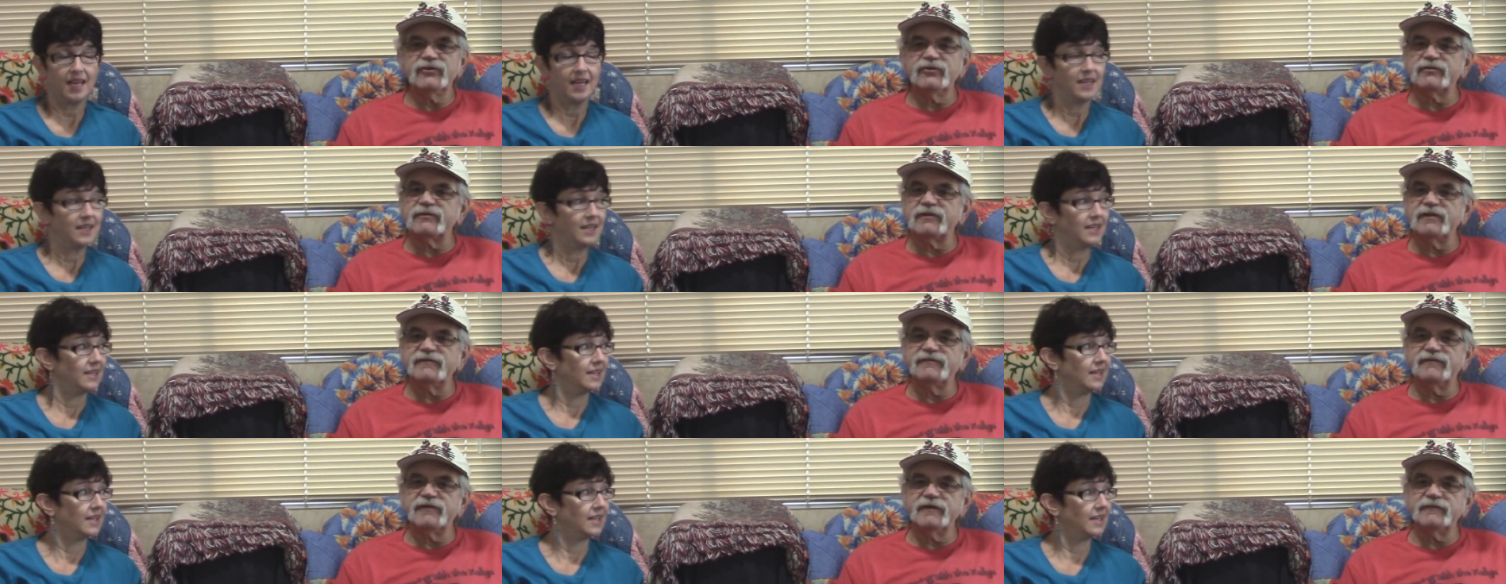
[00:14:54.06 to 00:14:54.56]

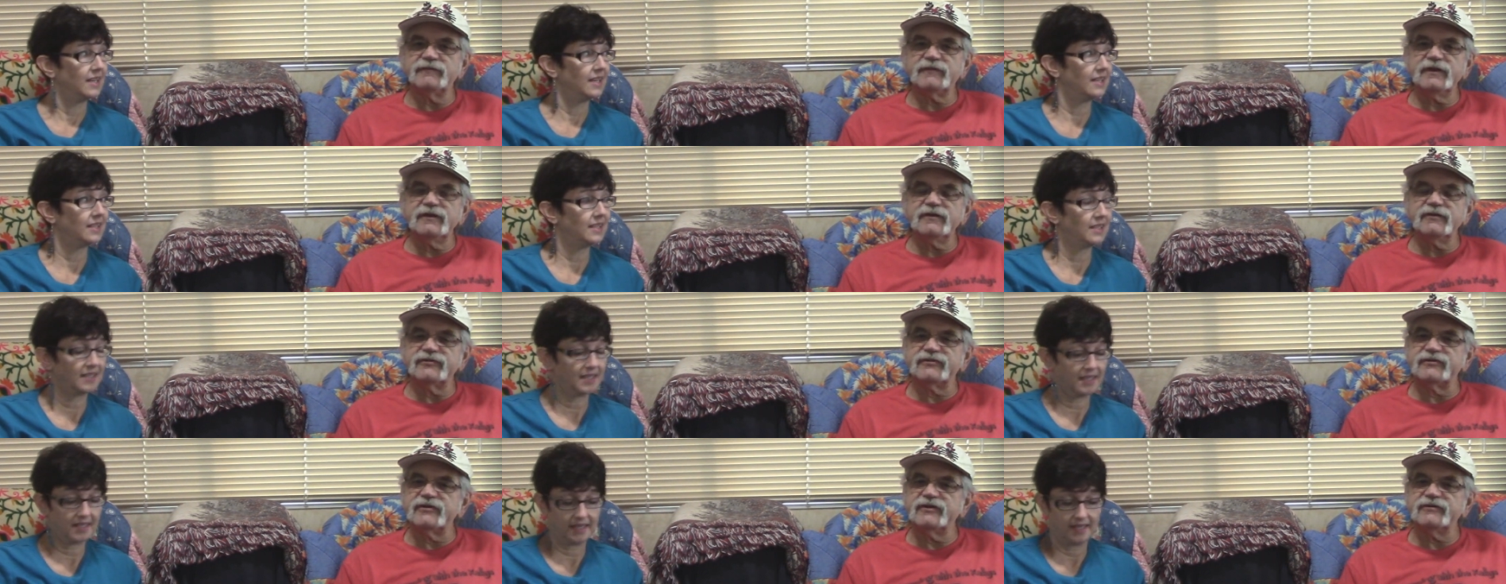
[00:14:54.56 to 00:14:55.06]
Speaker 1: usually 50
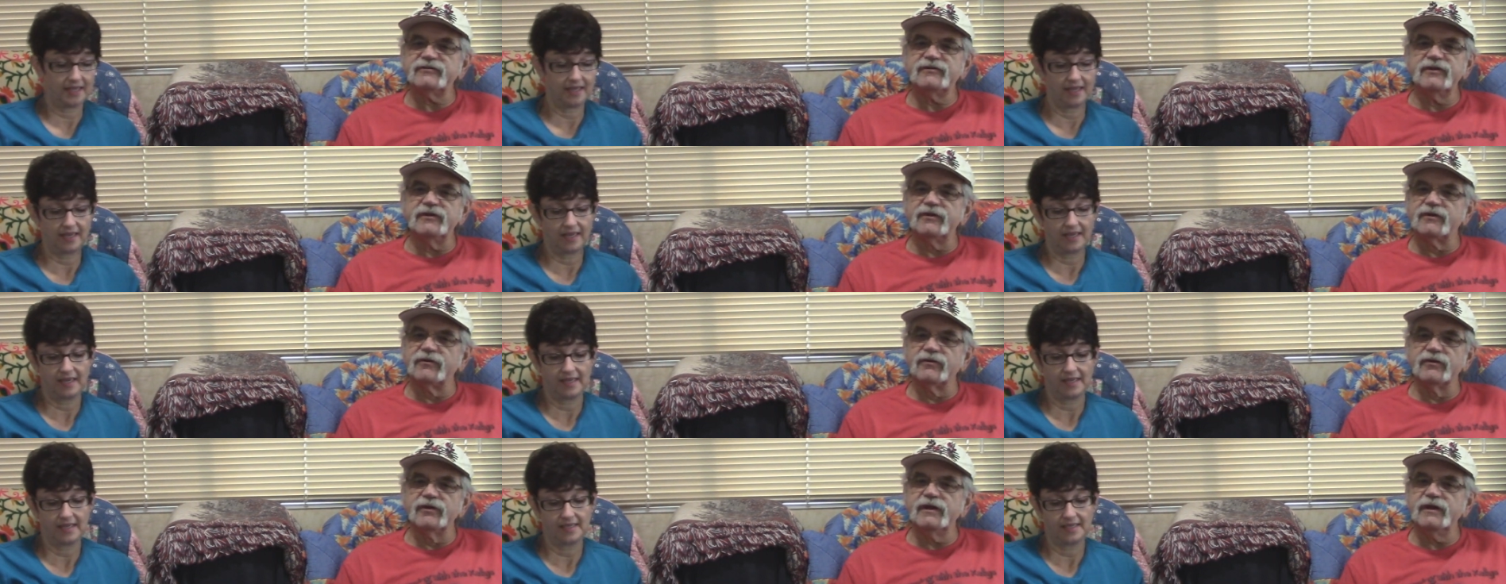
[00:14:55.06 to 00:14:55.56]
to 60
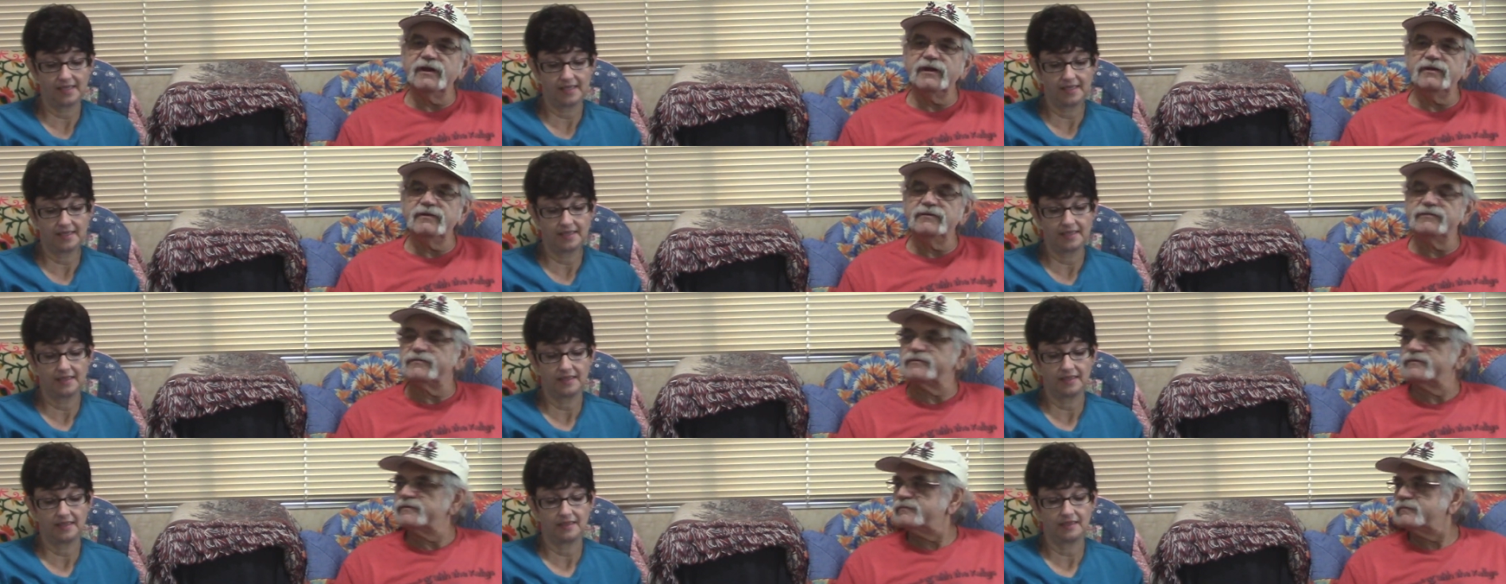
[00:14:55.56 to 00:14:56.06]

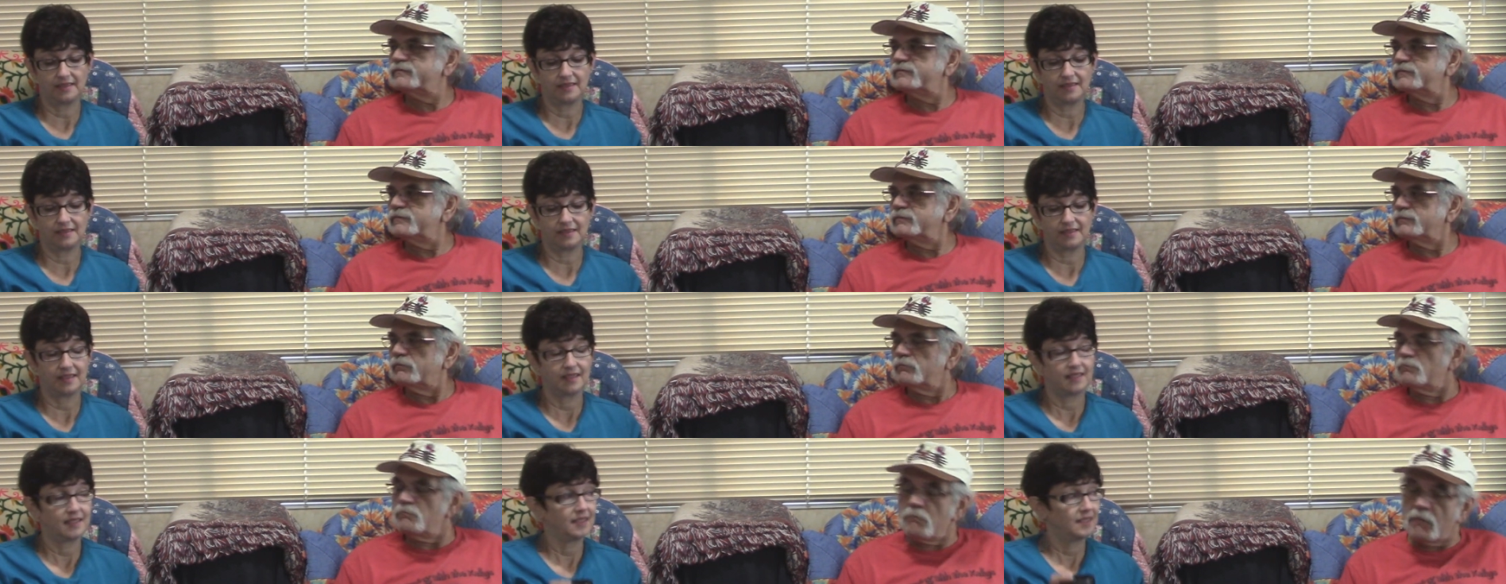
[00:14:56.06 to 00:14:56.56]
degrees
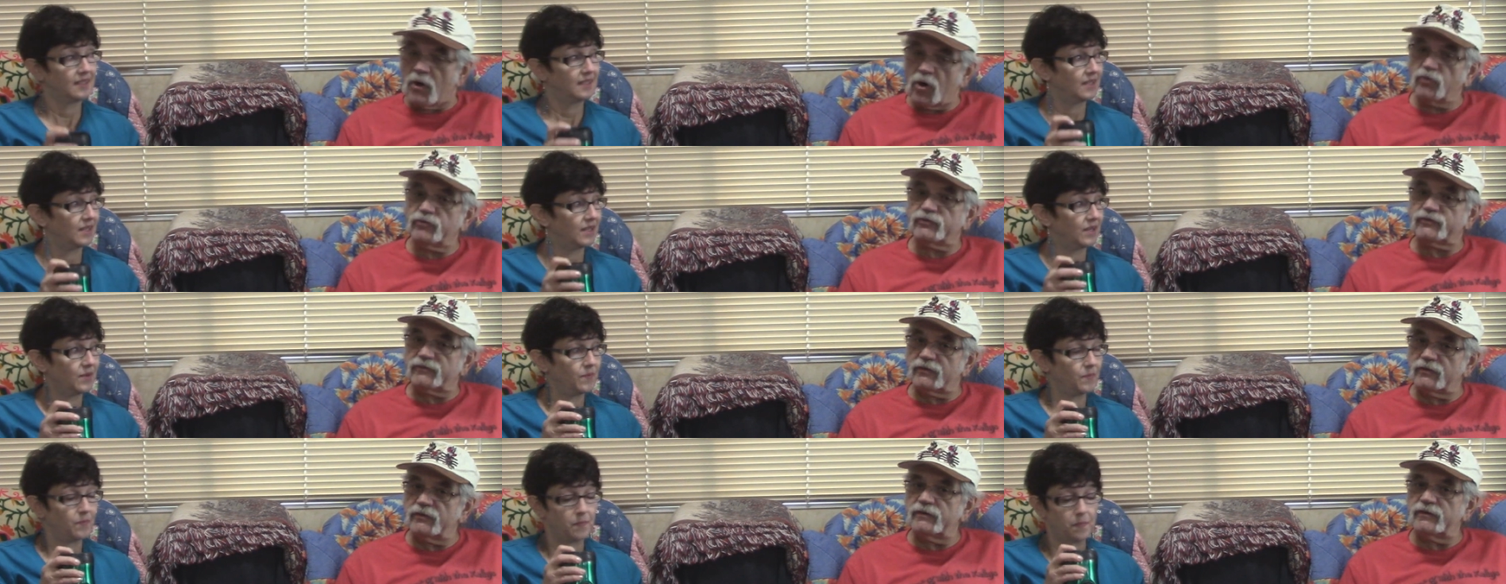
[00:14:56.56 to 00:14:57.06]

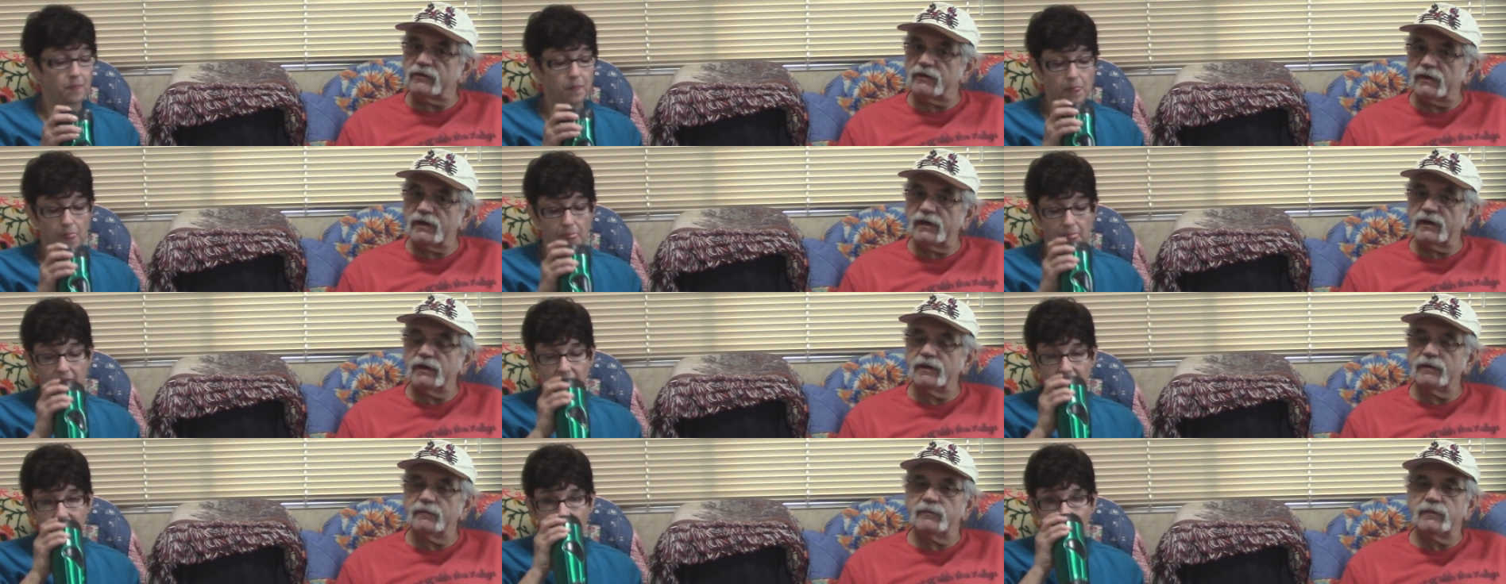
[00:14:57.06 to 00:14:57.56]
most of the
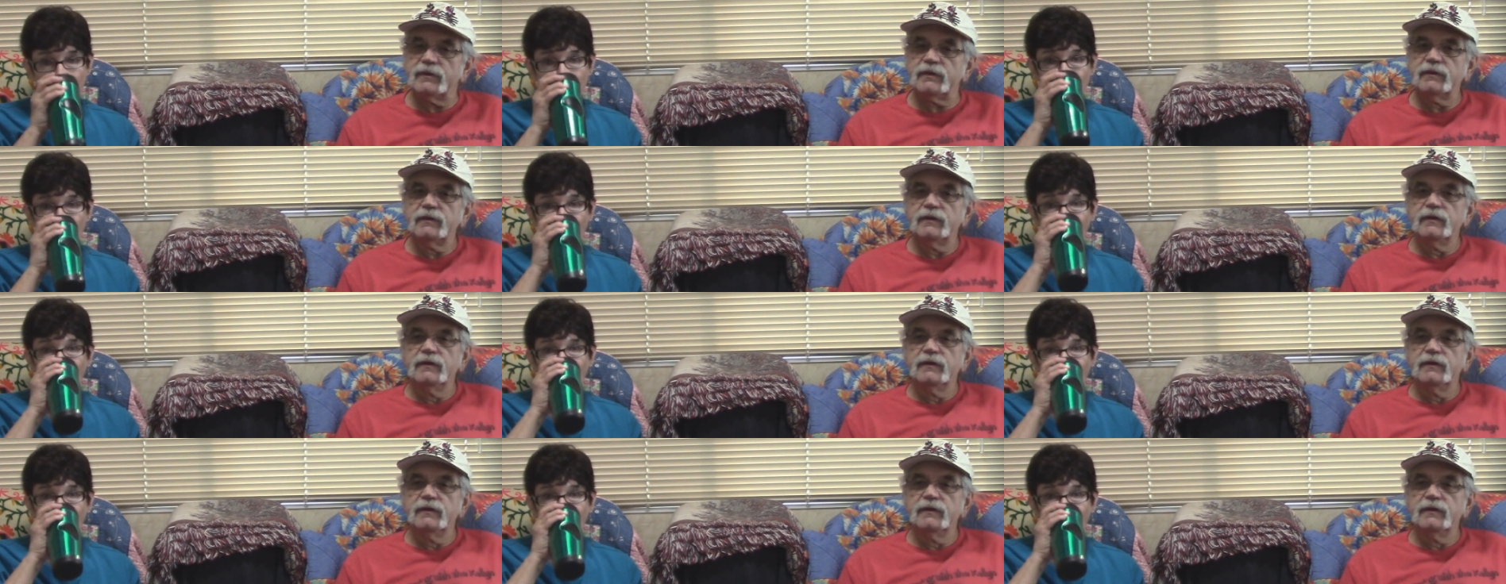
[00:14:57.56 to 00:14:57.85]
time.